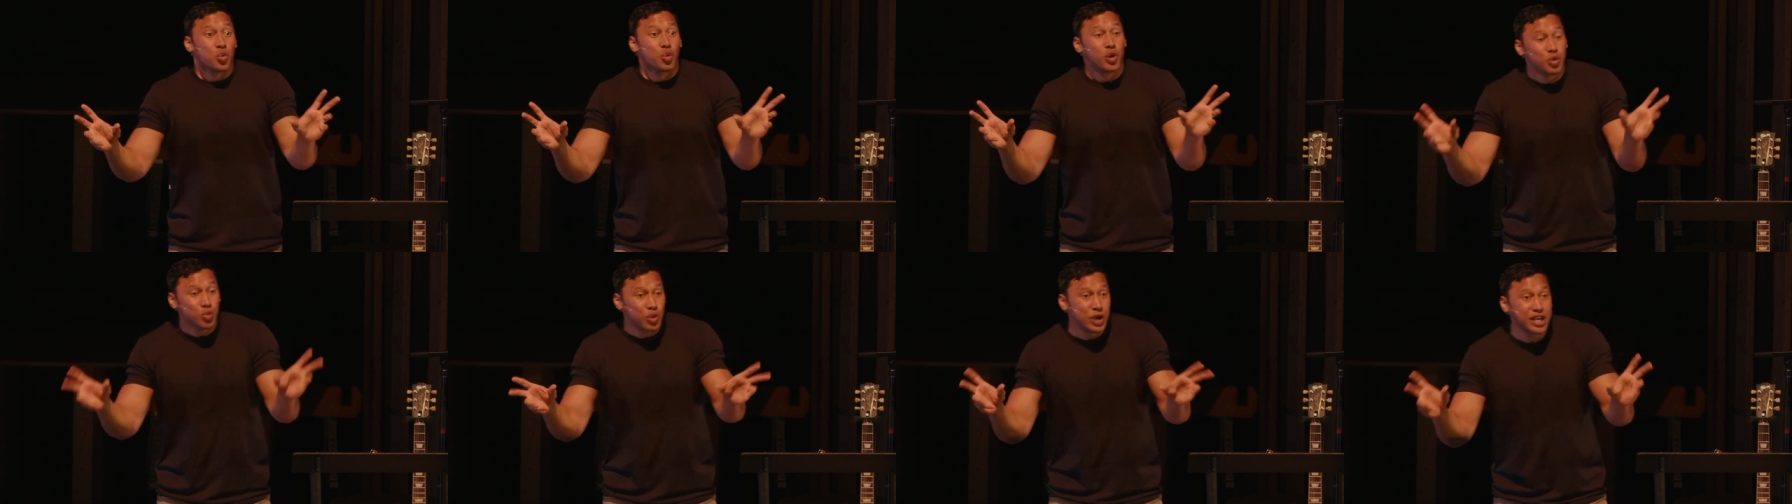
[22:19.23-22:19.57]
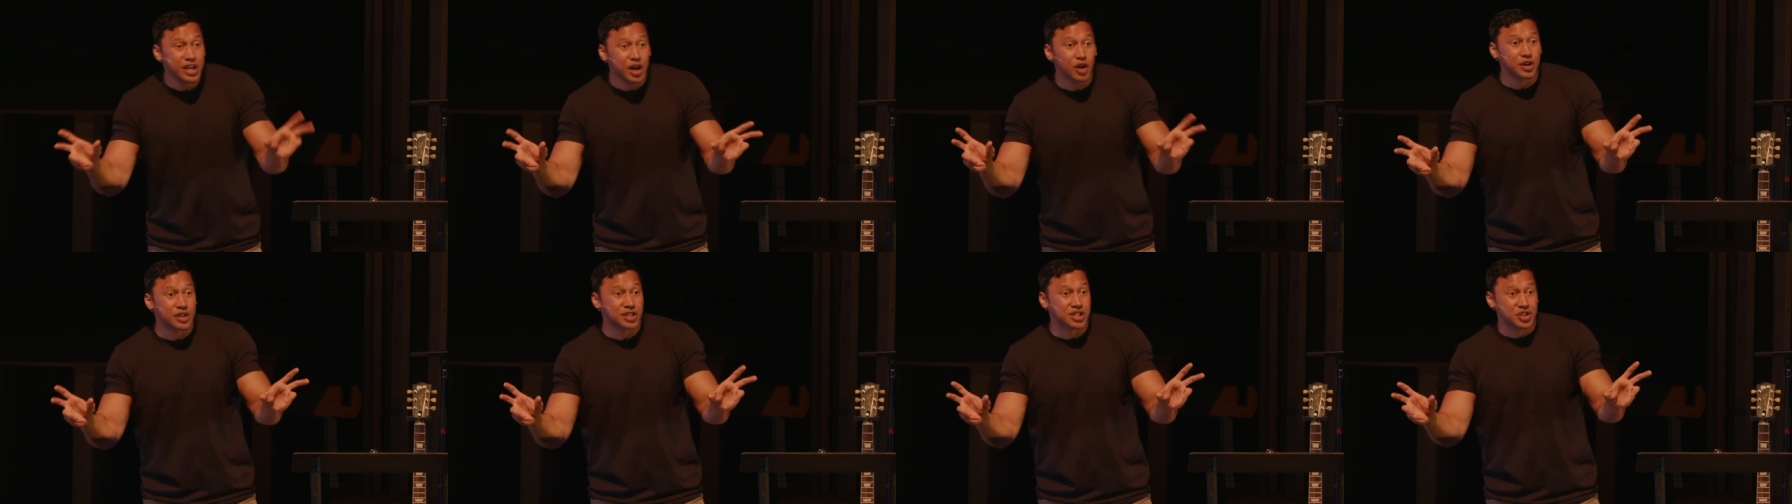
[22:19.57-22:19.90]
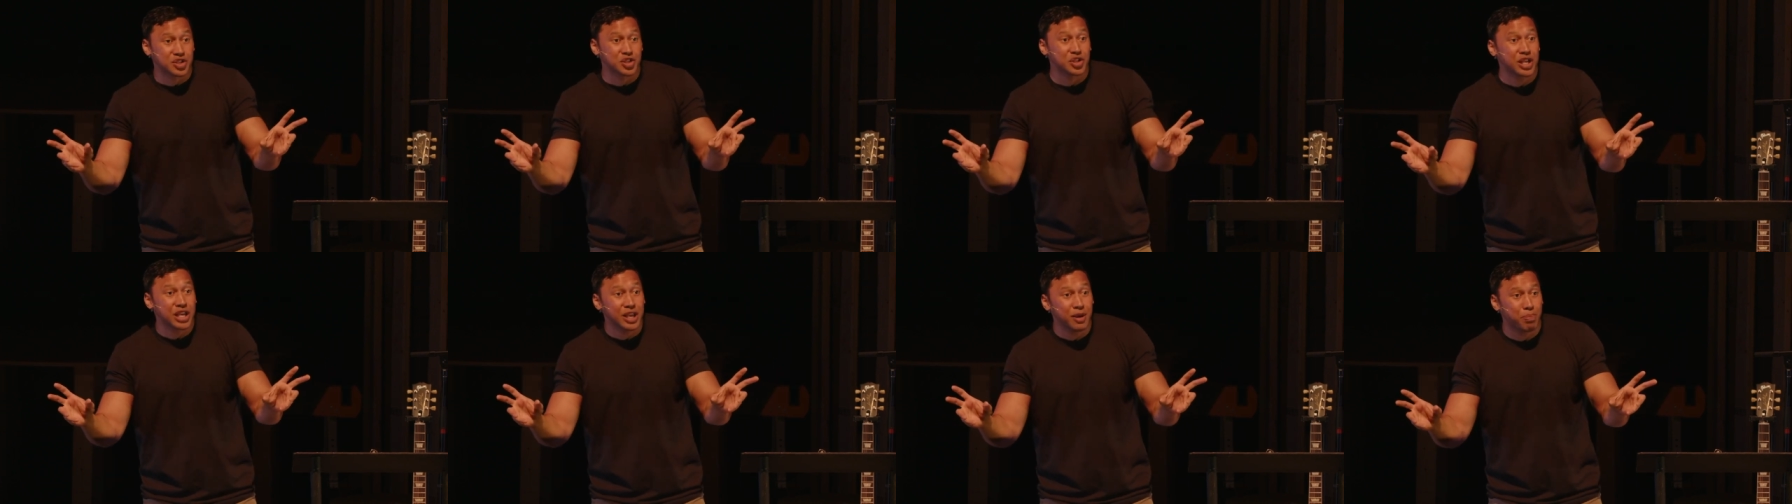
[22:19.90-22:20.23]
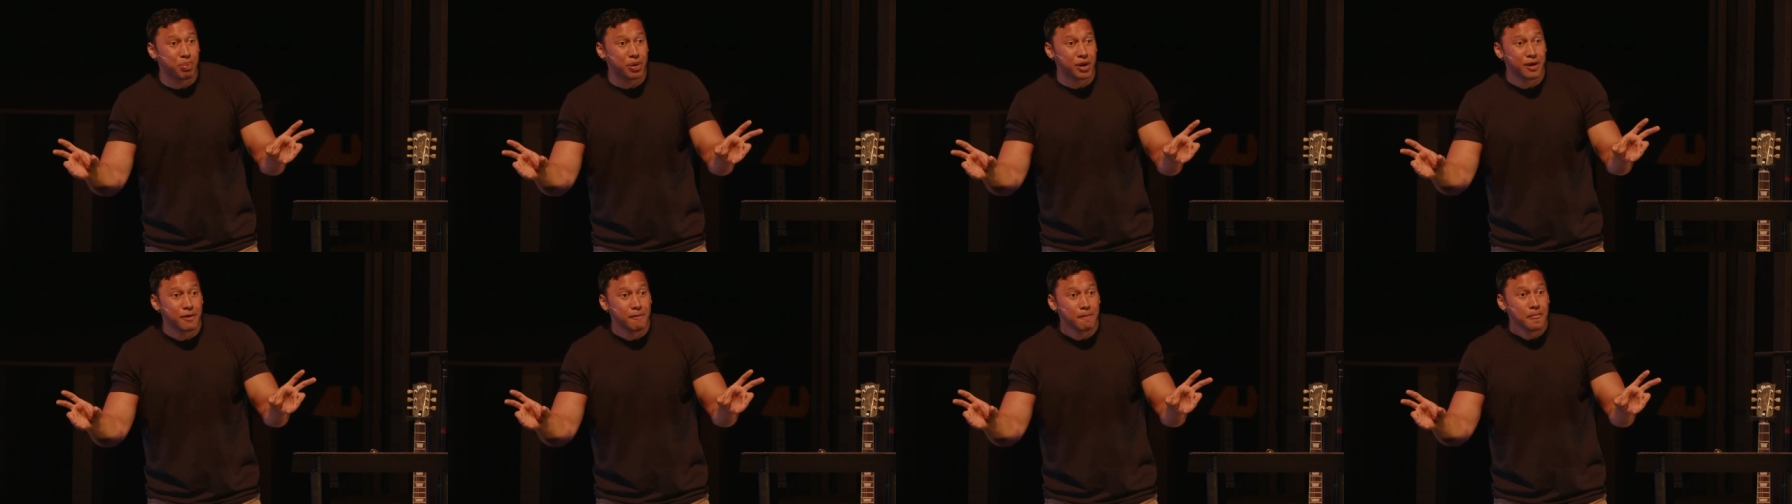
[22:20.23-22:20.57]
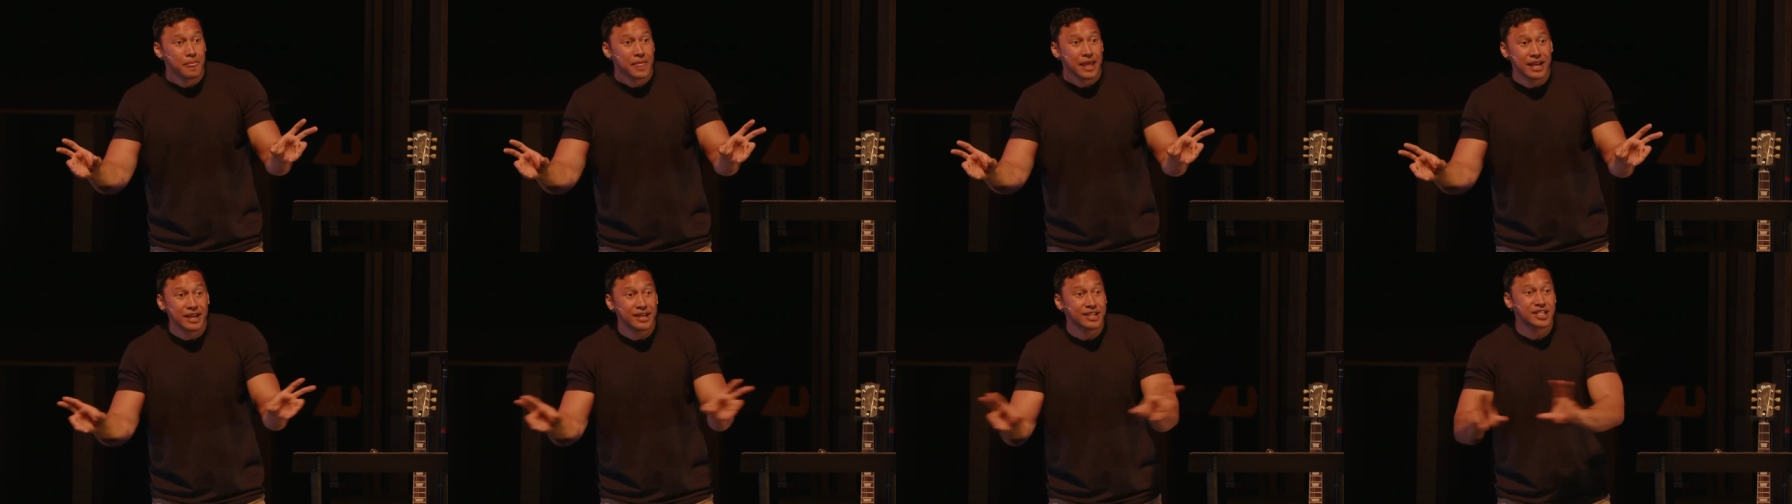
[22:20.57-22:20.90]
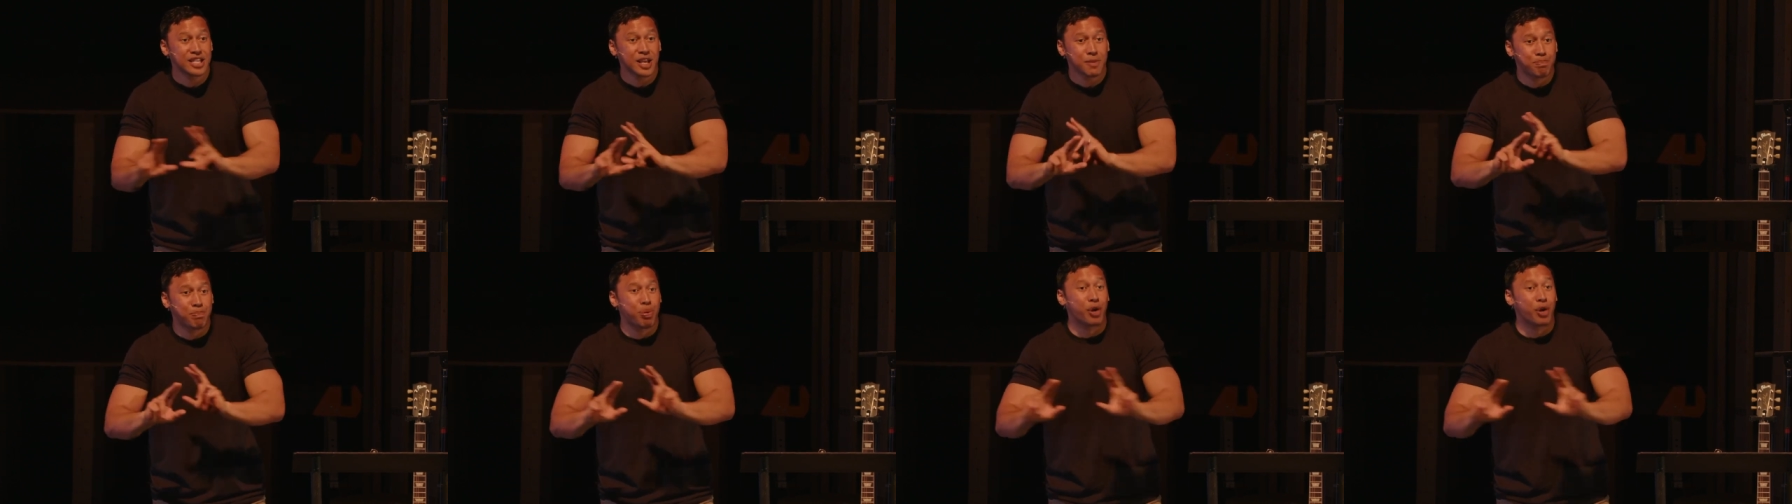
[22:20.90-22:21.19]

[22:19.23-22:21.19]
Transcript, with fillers: When we go to sleep, it is a